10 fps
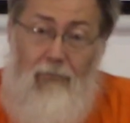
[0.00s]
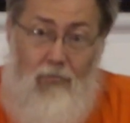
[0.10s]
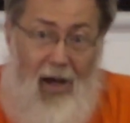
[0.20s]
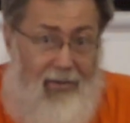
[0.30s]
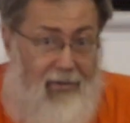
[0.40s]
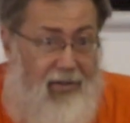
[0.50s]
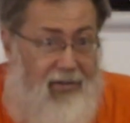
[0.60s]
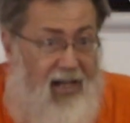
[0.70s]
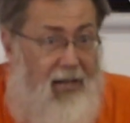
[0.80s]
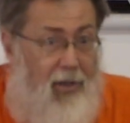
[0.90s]
But the
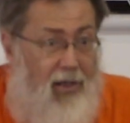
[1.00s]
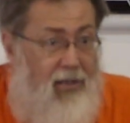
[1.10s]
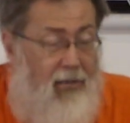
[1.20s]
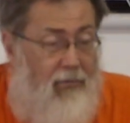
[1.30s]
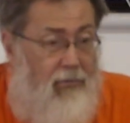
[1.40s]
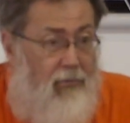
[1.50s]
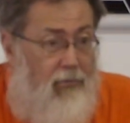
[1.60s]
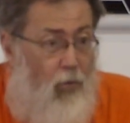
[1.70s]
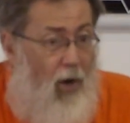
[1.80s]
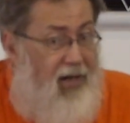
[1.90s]
demon,
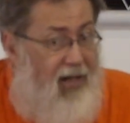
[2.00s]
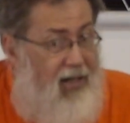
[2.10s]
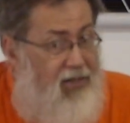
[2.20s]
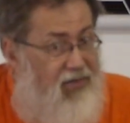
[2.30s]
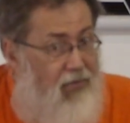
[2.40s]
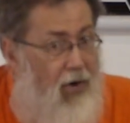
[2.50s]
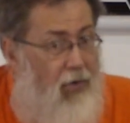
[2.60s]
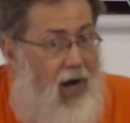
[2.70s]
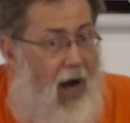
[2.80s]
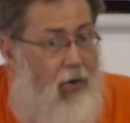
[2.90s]
when he is
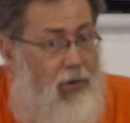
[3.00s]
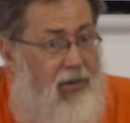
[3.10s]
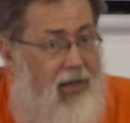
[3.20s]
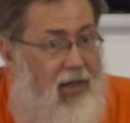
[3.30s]
thrown out,